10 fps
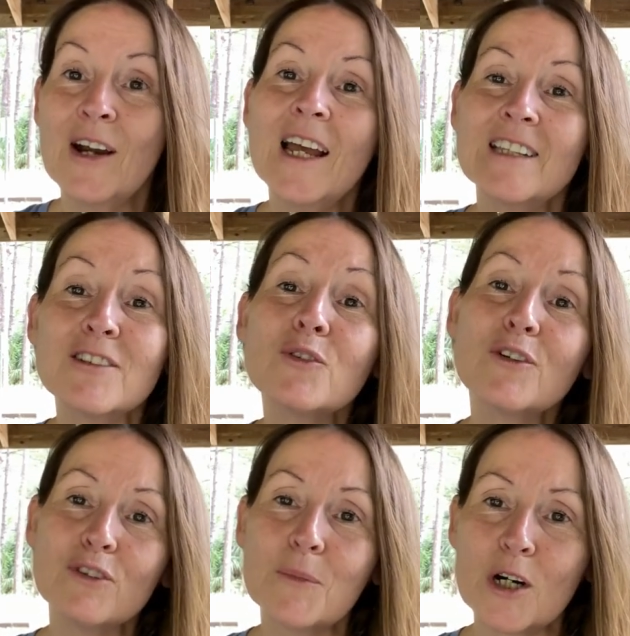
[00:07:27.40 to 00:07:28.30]
Right? That's
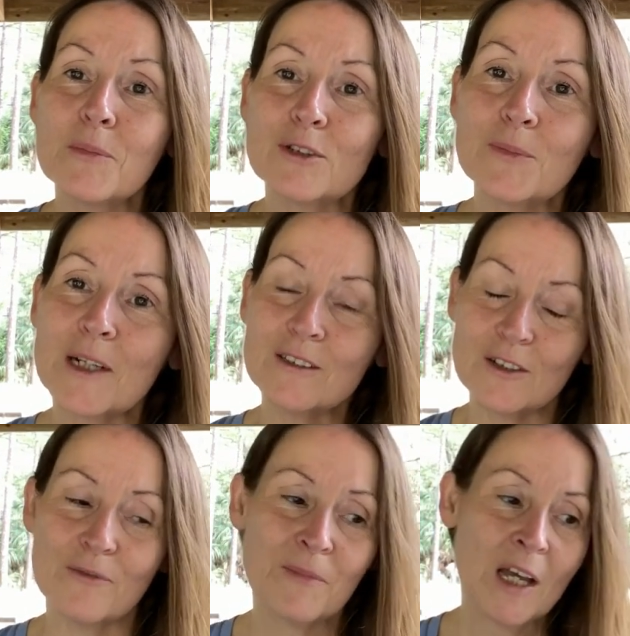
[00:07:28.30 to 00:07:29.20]
only from our
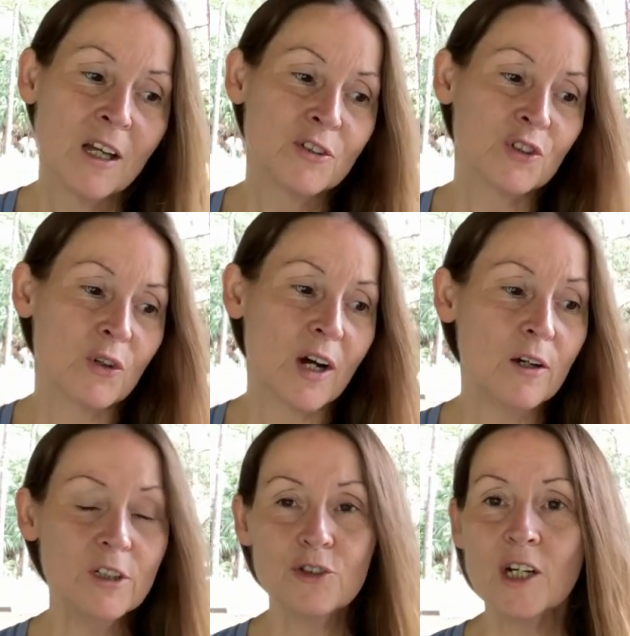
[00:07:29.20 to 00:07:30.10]
perspective. So
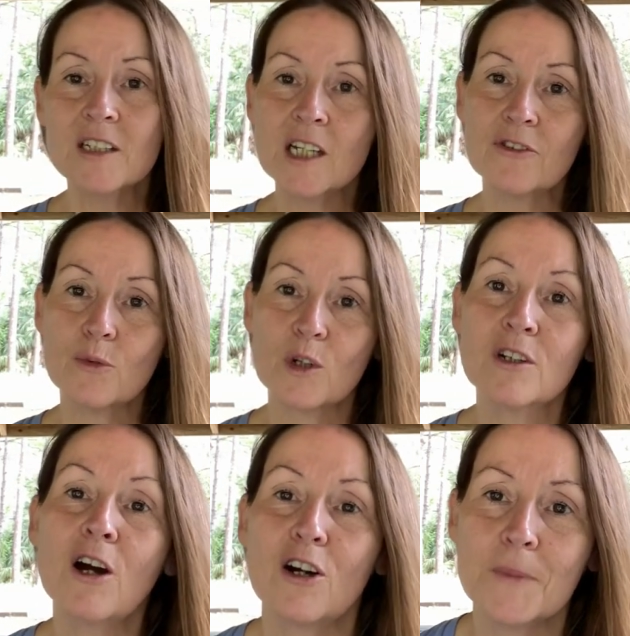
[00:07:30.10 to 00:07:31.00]
I always try to take the
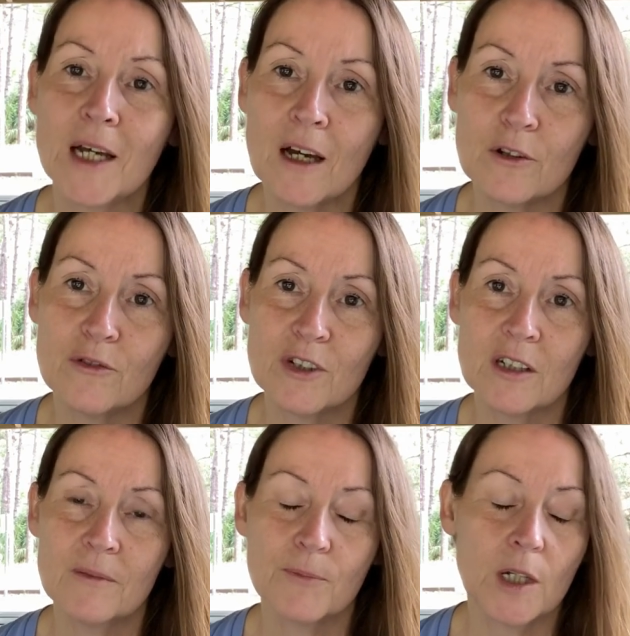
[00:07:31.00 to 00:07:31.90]
word karma out of
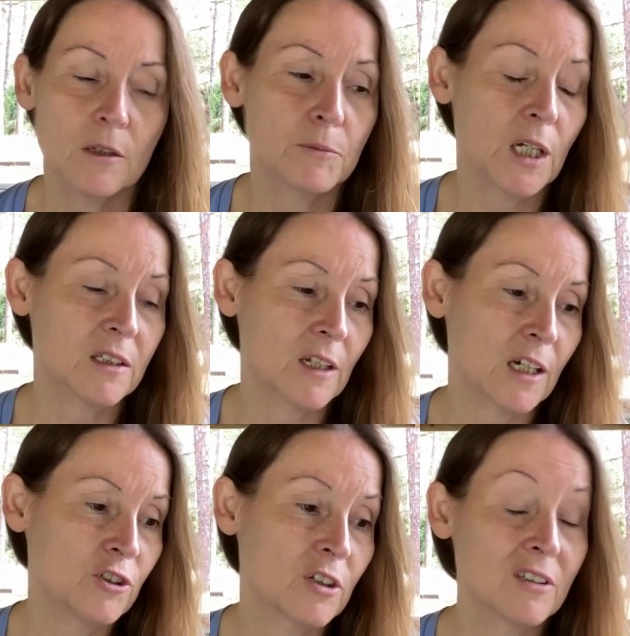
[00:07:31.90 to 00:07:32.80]
it because um, it
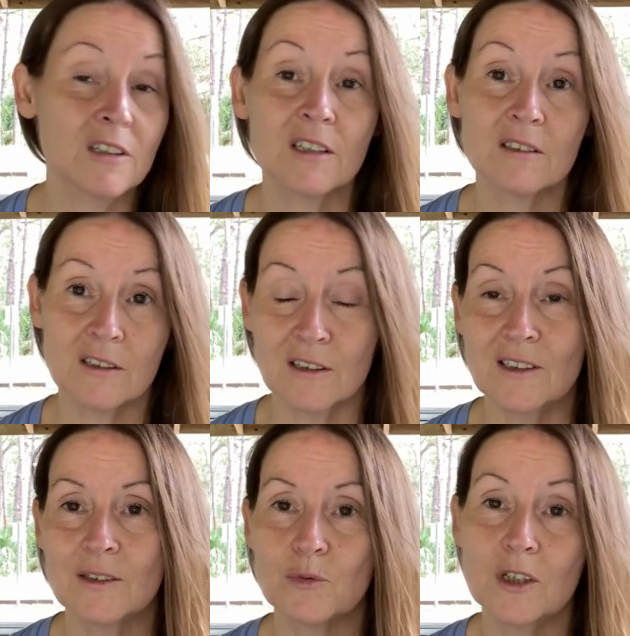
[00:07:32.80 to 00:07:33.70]
actually doesn't
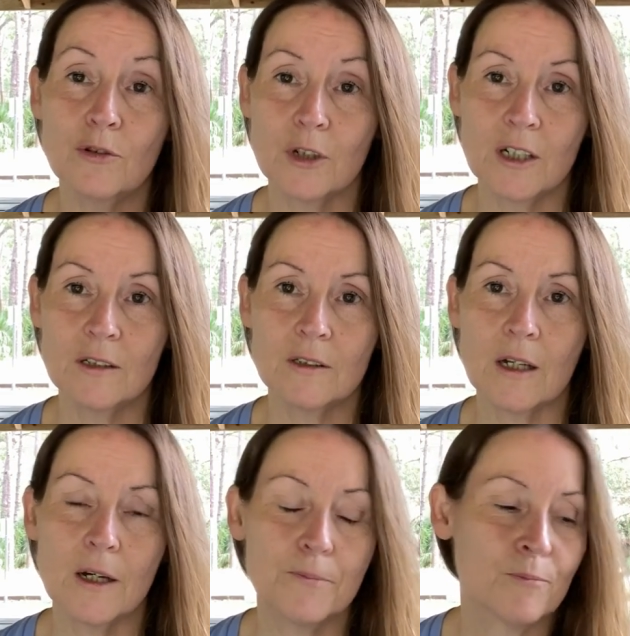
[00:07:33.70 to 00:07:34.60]
exist. We created
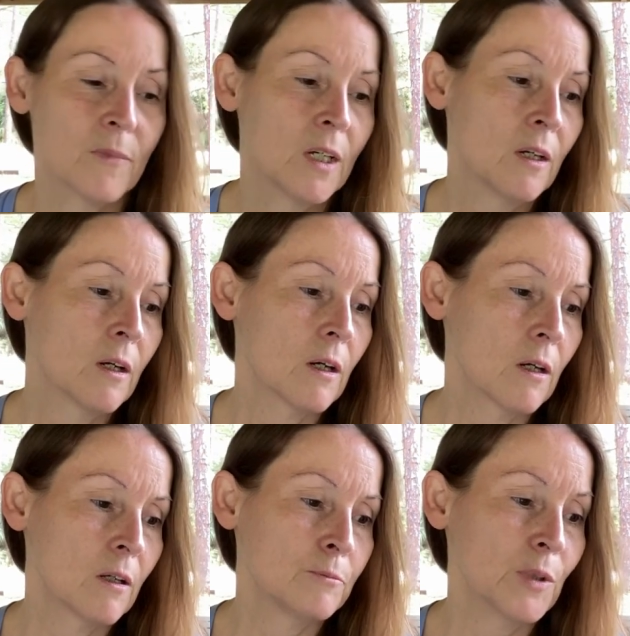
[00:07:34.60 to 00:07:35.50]

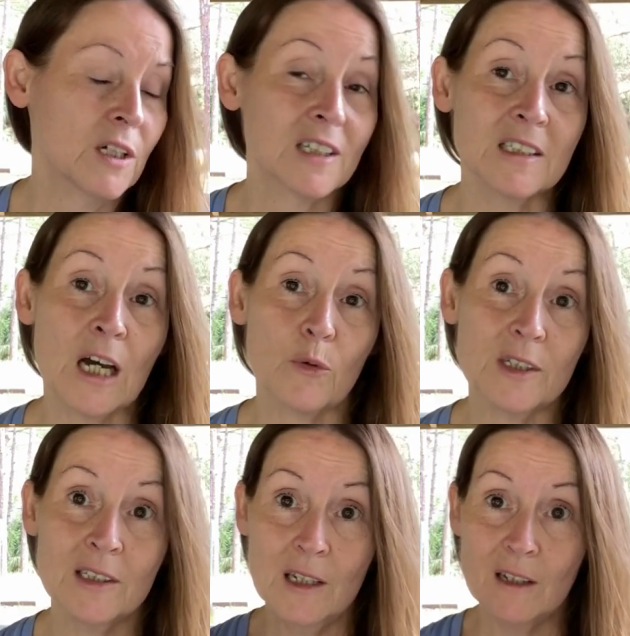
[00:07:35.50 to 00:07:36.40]
that um, because that's how
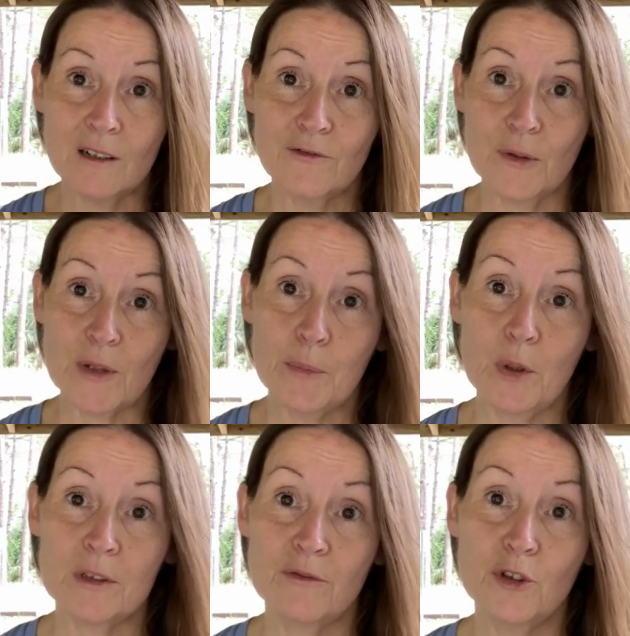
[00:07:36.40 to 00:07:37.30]
we see it from that
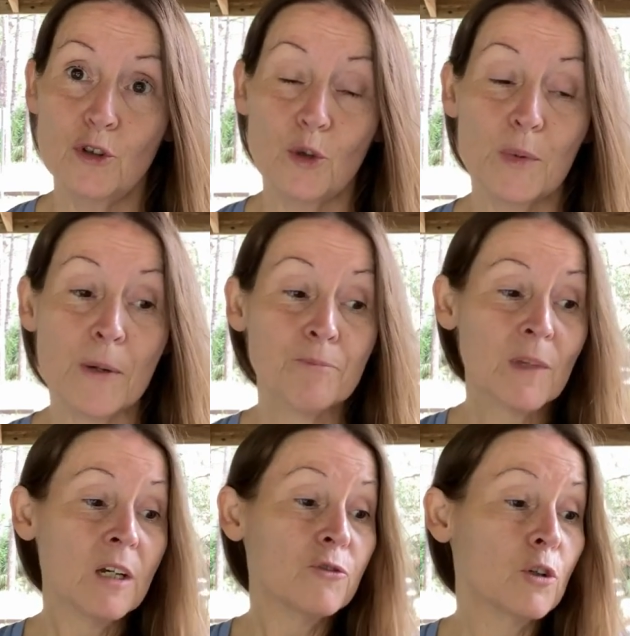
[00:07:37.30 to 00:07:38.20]
point of view. But
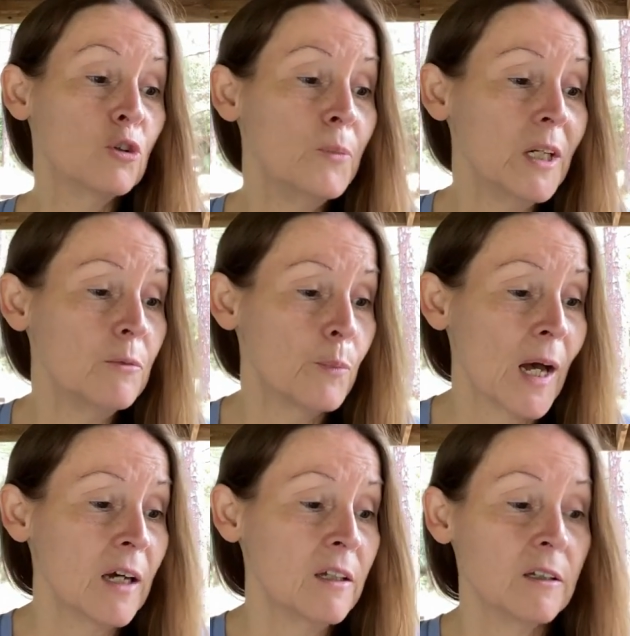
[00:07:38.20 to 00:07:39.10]
the looping
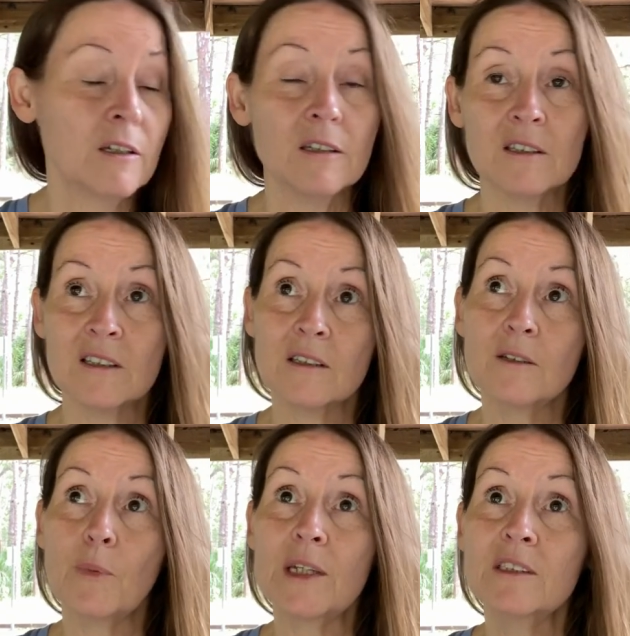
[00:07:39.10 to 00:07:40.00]
back
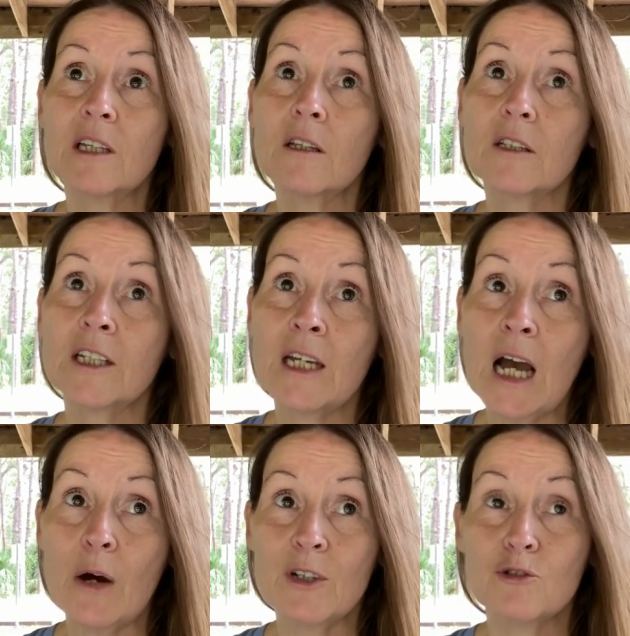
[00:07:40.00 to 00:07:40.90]
is basically
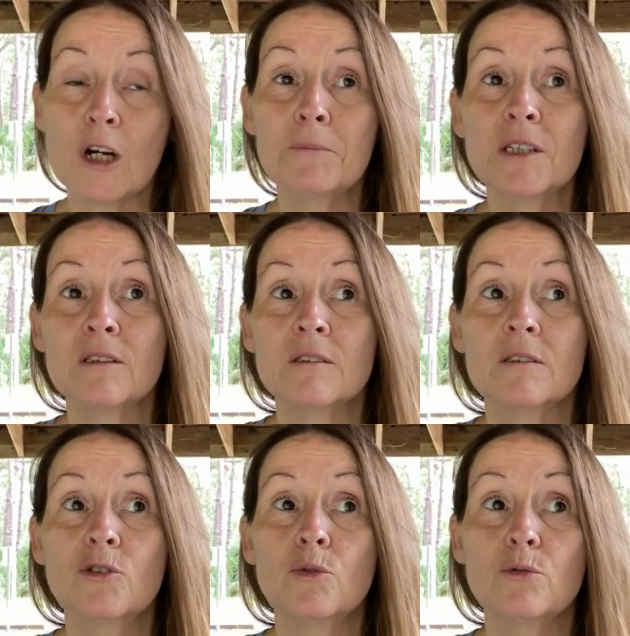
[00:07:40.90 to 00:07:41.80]
how it dropped
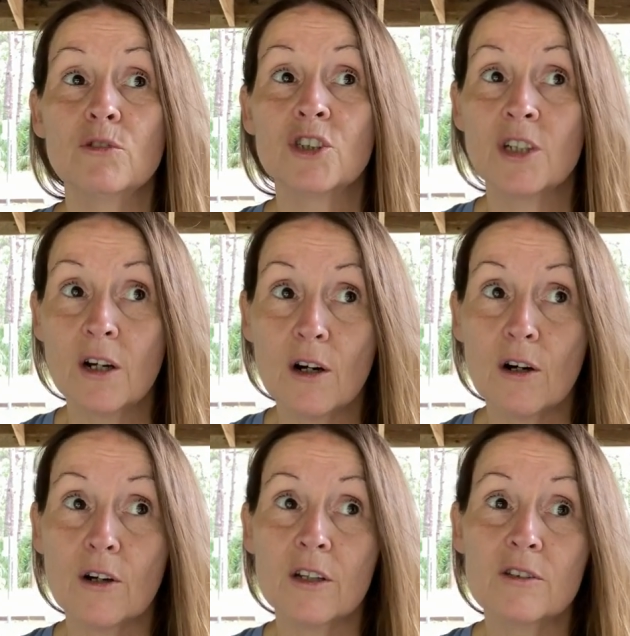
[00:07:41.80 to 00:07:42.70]
in to
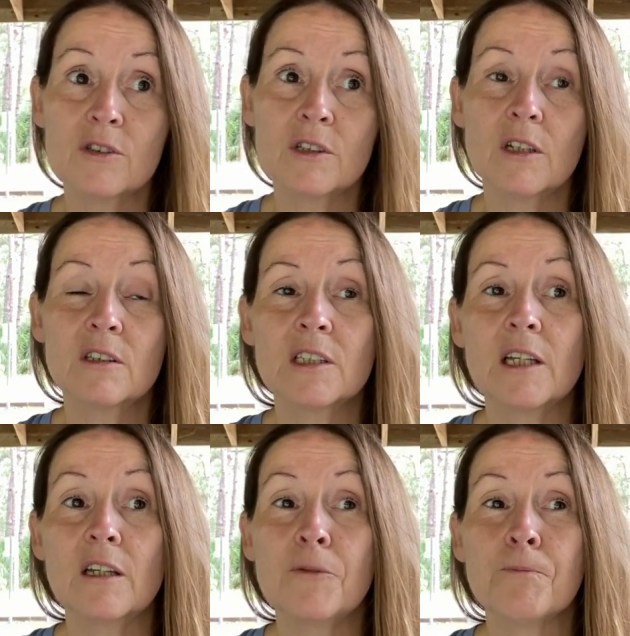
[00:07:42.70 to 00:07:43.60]
share is it's
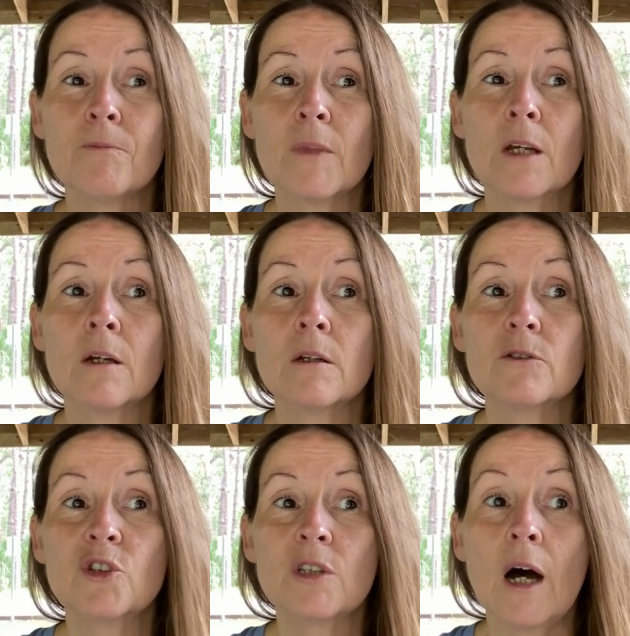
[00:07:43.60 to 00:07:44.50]
a
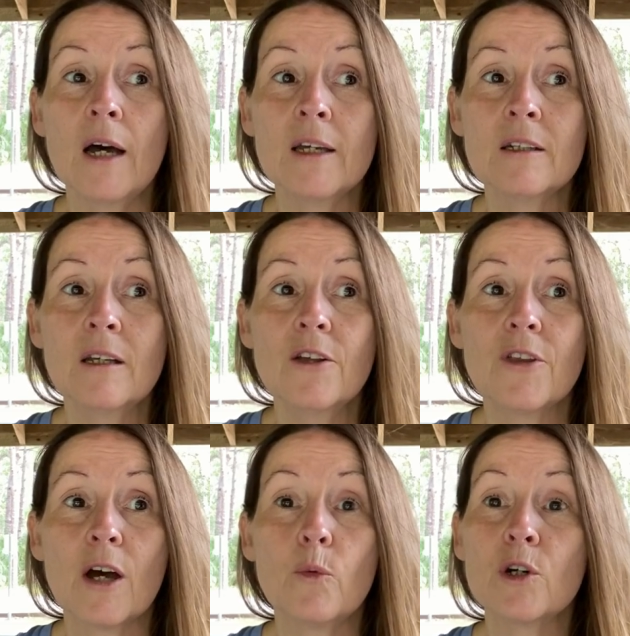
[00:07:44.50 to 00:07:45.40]
sign
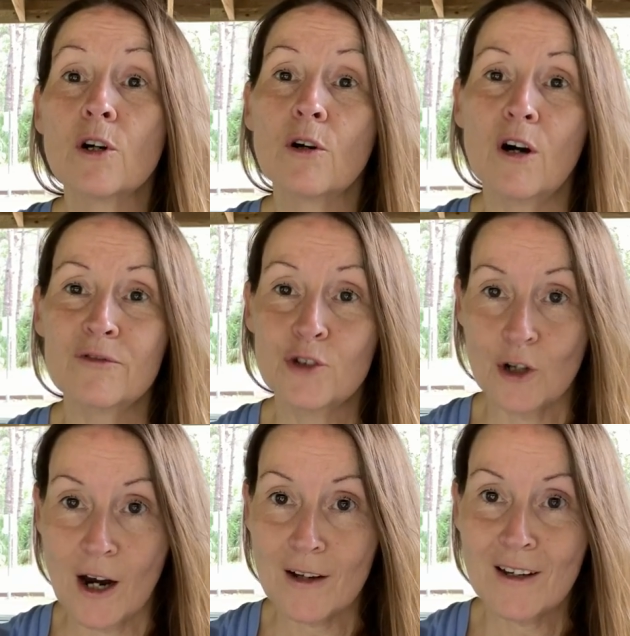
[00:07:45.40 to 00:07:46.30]
that we are off
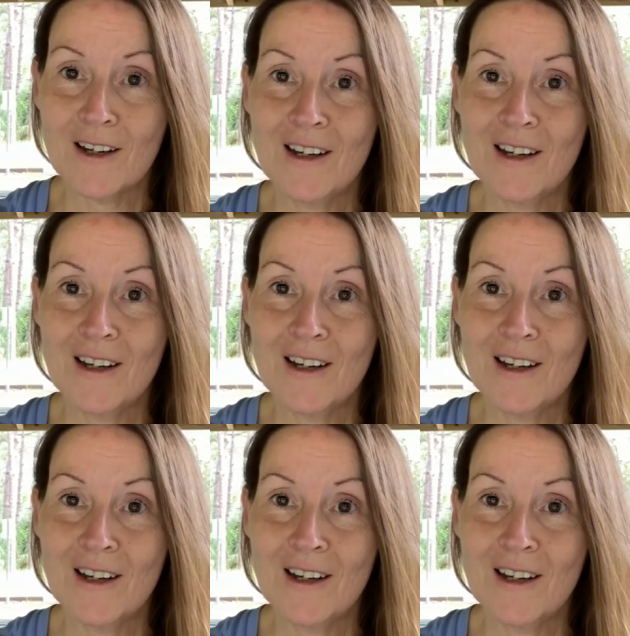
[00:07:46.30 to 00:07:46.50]
track,